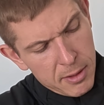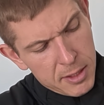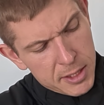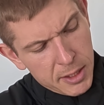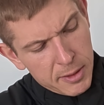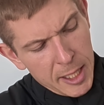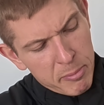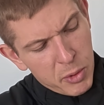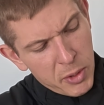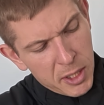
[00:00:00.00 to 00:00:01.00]
it's a light
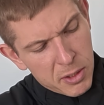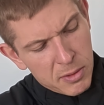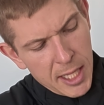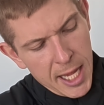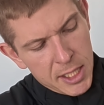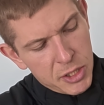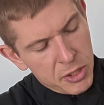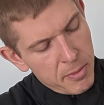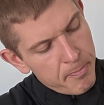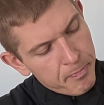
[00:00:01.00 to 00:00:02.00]
blue colored latch,
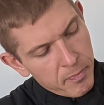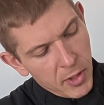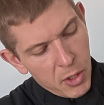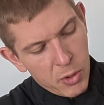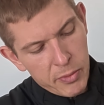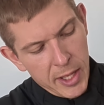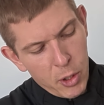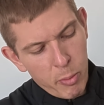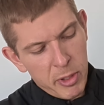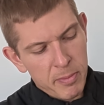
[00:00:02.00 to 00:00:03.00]
and hold that
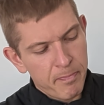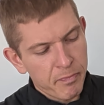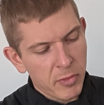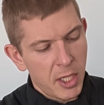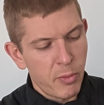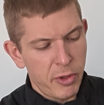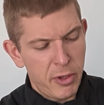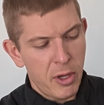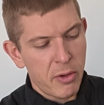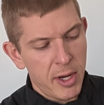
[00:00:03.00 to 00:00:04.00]
open. And then with the
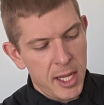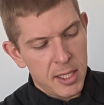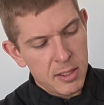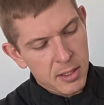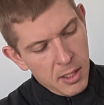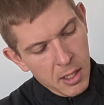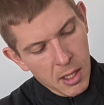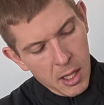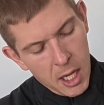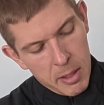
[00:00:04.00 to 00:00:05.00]
other hand,
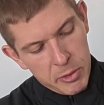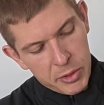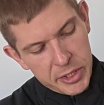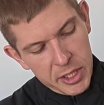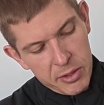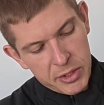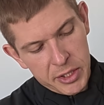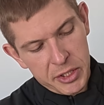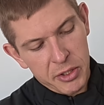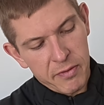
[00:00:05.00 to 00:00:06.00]
you'll see there's a
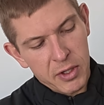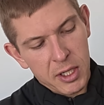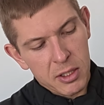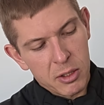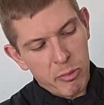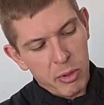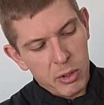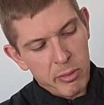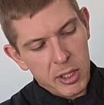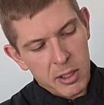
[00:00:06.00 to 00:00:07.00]
silver colored pull
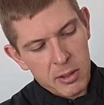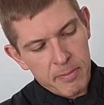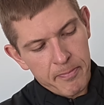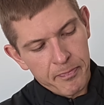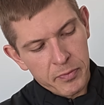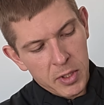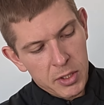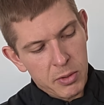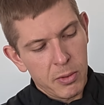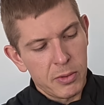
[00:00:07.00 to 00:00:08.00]
bar.
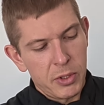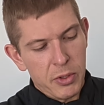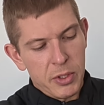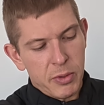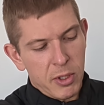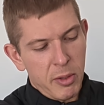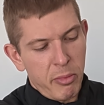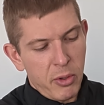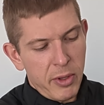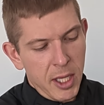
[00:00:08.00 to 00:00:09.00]
So what we'll do is we're going to
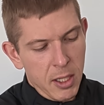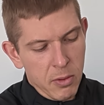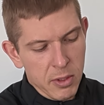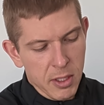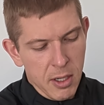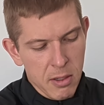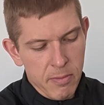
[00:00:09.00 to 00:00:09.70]
pull that out there.